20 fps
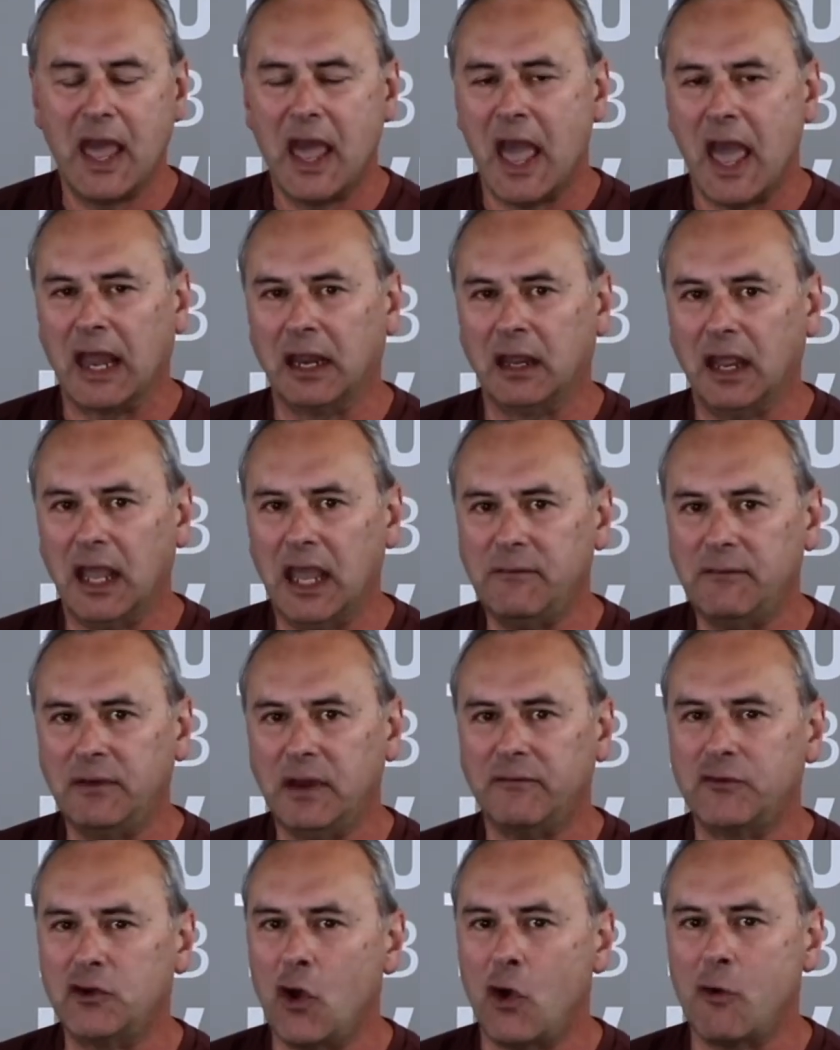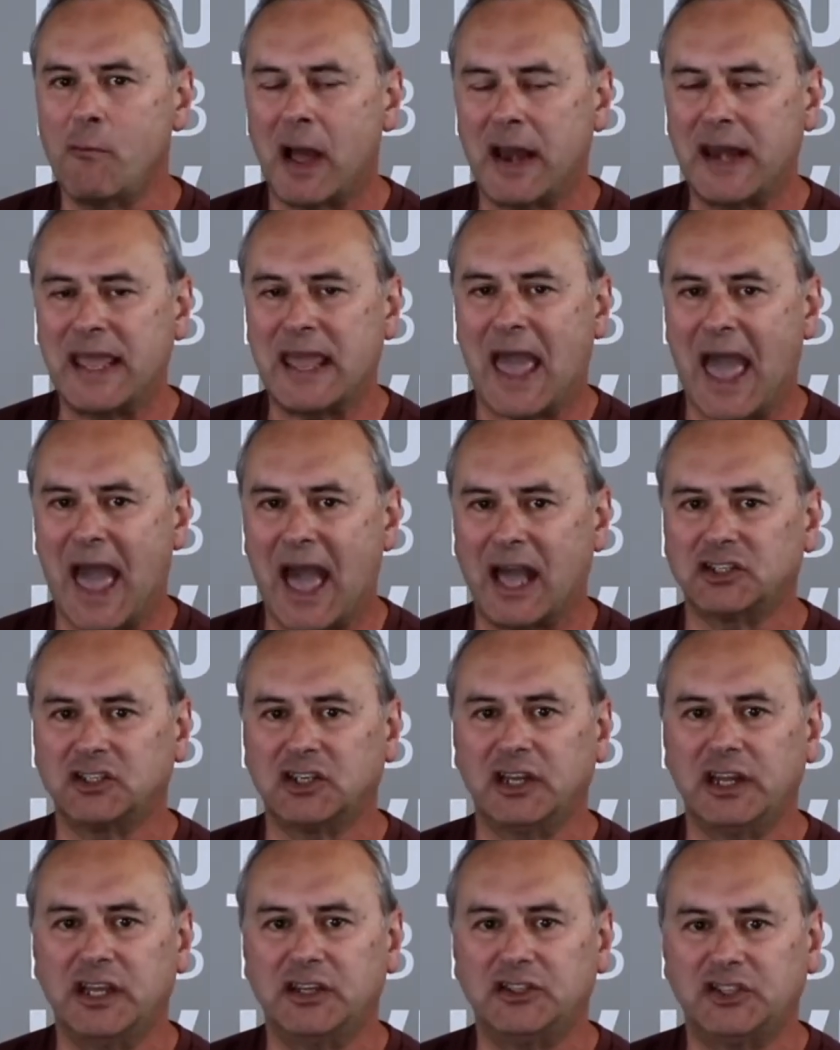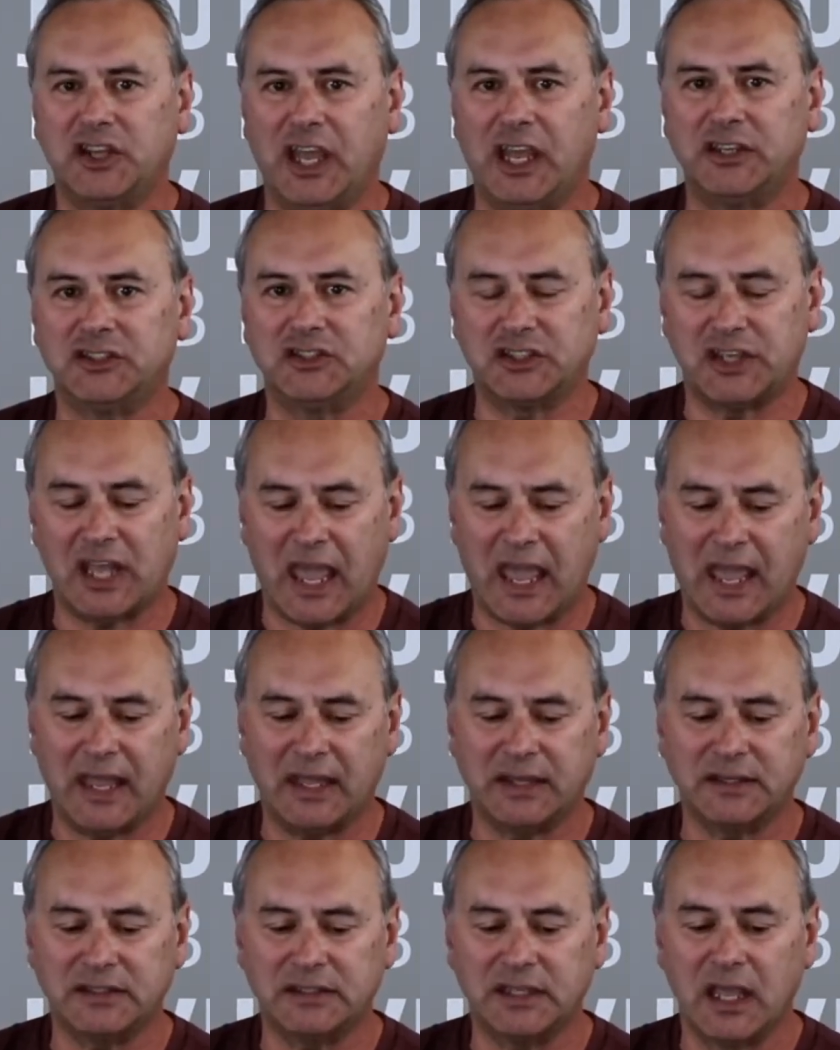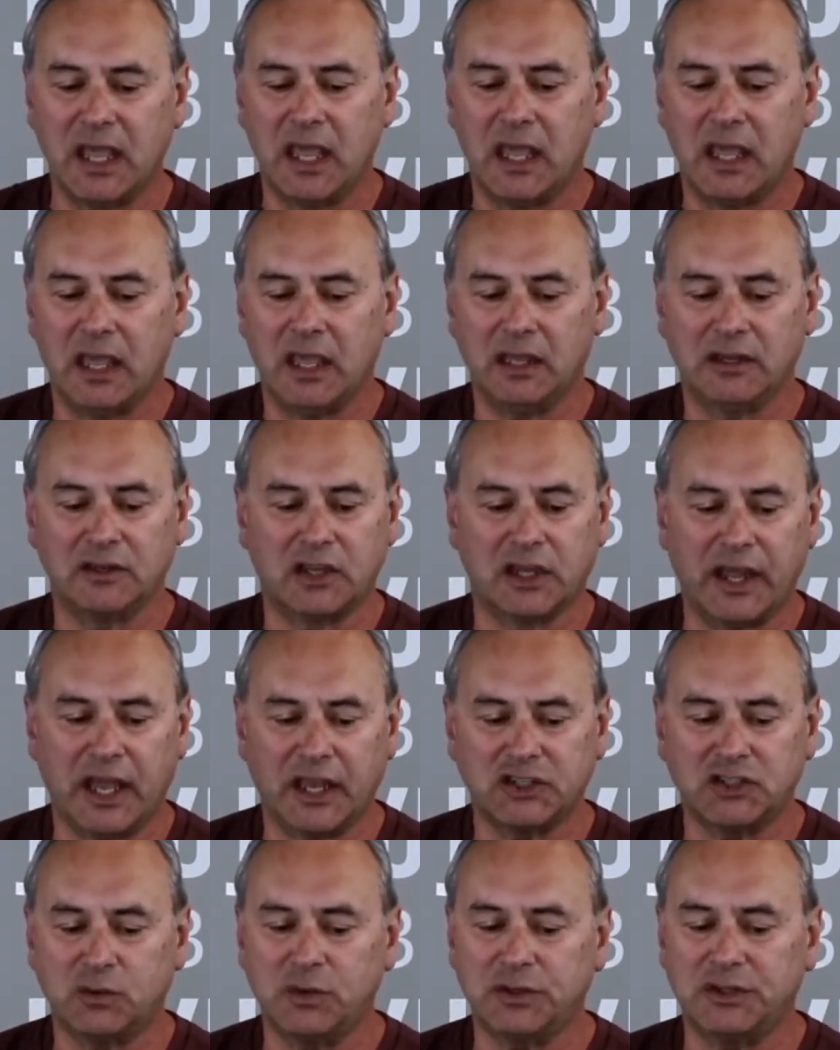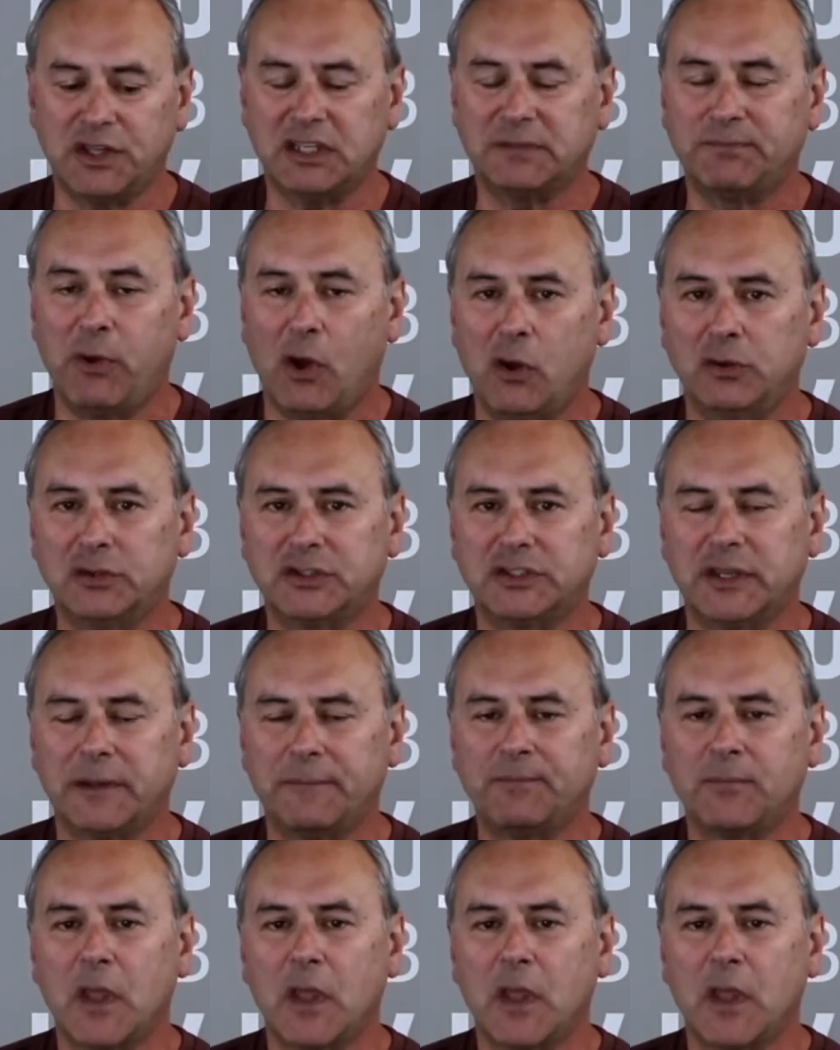And even if no money actually changes hands in connection with these posts,